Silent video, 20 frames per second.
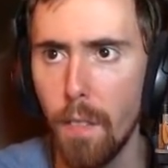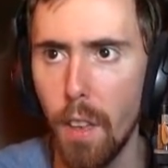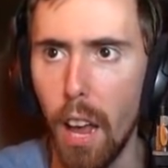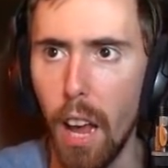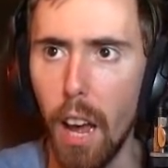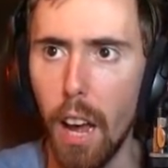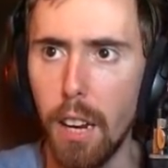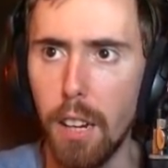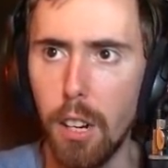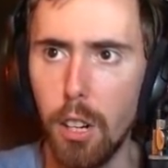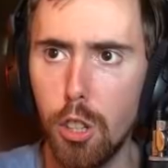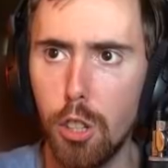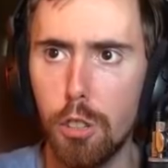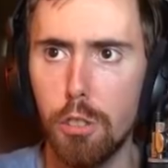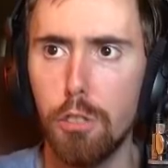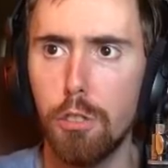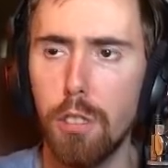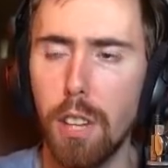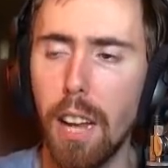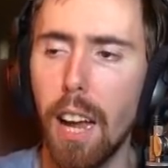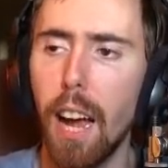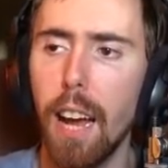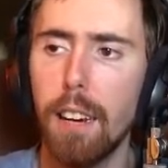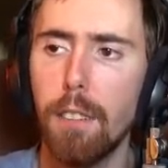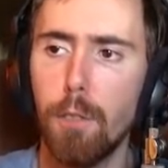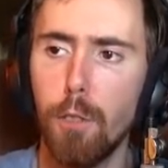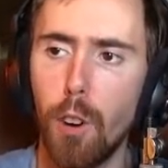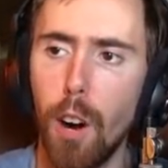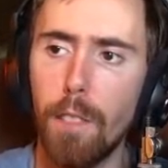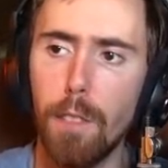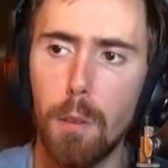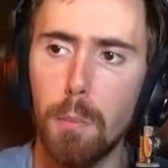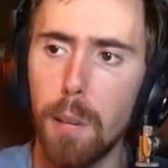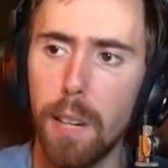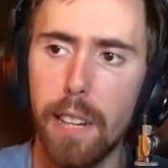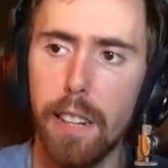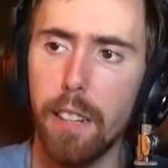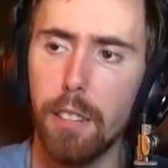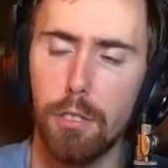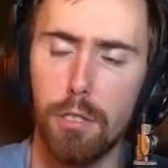and just sad for
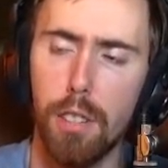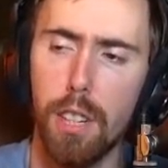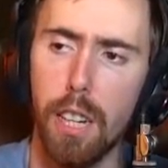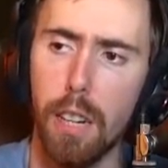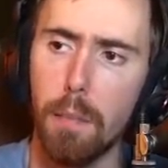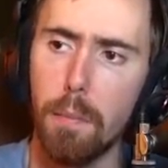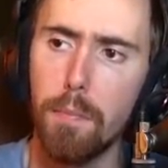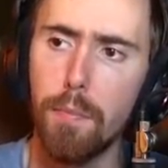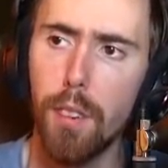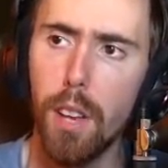everybody to see.